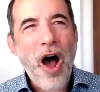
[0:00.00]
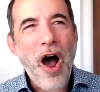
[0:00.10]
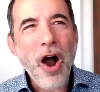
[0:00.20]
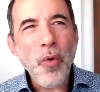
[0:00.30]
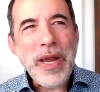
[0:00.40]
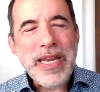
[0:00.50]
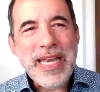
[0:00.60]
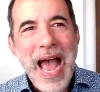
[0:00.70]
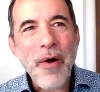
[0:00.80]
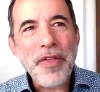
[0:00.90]
are we
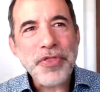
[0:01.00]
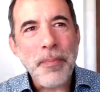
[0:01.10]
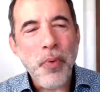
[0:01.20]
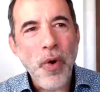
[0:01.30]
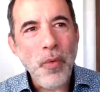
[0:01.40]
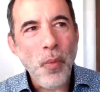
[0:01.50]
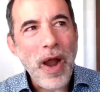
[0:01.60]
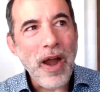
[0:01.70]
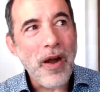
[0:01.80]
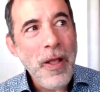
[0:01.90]
now at the point
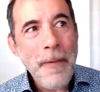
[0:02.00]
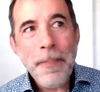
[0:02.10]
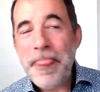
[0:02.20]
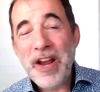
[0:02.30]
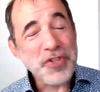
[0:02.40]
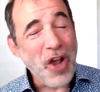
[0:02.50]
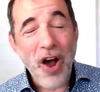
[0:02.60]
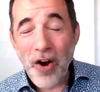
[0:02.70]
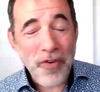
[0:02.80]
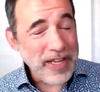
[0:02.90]
where there's
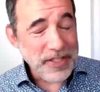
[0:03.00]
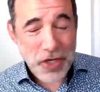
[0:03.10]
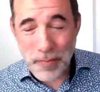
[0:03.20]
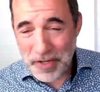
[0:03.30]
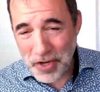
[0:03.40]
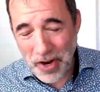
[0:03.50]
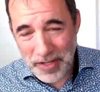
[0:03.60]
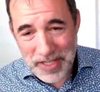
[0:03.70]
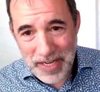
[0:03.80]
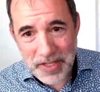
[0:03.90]
already too much
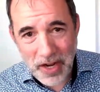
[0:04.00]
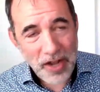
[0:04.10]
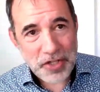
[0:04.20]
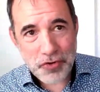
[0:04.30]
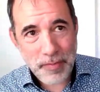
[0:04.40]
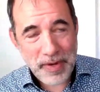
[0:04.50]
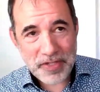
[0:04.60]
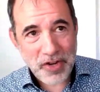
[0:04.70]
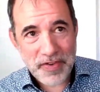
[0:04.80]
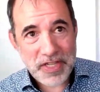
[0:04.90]
content on streaming
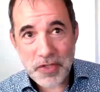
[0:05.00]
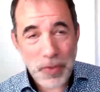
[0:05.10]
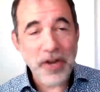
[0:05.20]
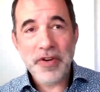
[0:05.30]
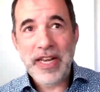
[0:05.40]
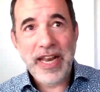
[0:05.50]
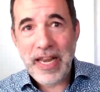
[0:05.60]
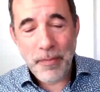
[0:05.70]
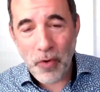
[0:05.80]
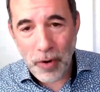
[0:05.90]
services? We don't need
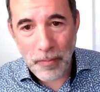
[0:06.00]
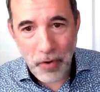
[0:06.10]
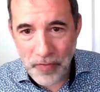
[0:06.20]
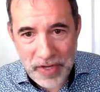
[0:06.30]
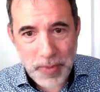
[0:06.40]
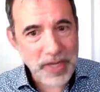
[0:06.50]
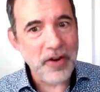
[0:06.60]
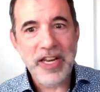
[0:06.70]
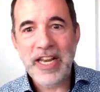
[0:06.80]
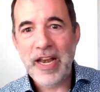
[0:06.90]
any more movies. We
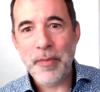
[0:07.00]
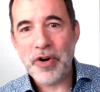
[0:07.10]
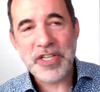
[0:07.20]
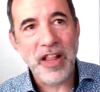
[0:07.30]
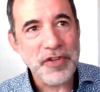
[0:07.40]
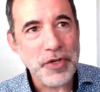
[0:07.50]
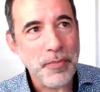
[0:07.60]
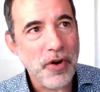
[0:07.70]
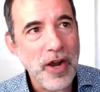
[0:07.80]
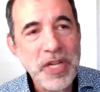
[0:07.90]
don't need any more television
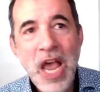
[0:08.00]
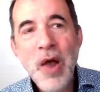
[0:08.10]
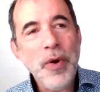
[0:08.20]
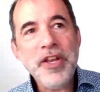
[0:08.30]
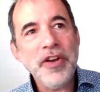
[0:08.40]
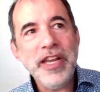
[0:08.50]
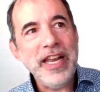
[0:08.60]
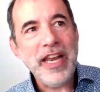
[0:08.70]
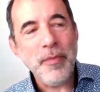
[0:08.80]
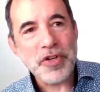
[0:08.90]
programs. We don't need
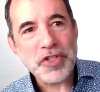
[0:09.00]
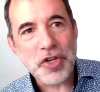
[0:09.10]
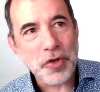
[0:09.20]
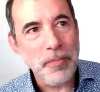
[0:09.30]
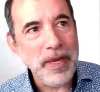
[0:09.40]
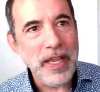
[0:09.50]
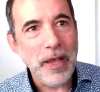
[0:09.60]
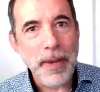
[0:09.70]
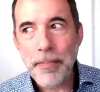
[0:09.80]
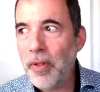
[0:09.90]
any more social
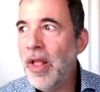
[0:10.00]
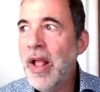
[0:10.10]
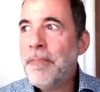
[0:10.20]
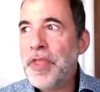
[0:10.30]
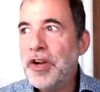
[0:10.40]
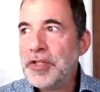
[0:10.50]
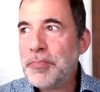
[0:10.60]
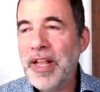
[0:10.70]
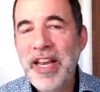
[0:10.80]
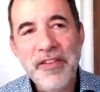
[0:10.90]
media people. There's
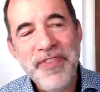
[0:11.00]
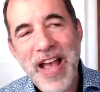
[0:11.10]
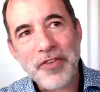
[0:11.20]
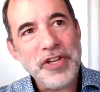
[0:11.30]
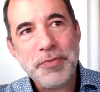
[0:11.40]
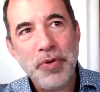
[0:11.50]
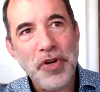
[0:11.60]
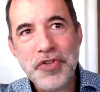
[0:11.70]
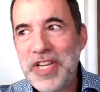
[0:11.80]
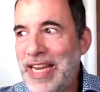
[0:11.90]
plenty of factories
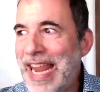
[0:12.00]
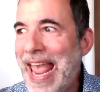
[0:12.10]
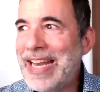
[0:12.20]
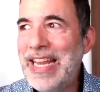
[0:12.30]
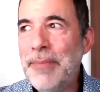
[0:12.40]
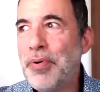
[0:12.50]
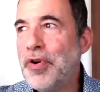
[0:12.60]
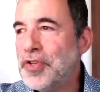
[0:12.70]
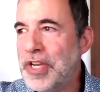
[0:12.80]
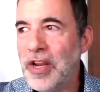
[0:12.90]
producing candy,
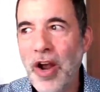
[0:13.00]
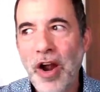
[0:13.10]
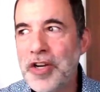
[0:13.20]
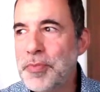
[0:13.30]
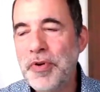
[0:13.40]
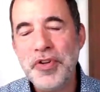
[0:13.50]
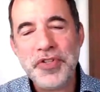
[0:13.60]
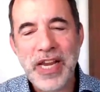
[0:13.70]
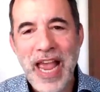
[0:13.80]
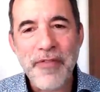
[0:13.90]
producing cars, producing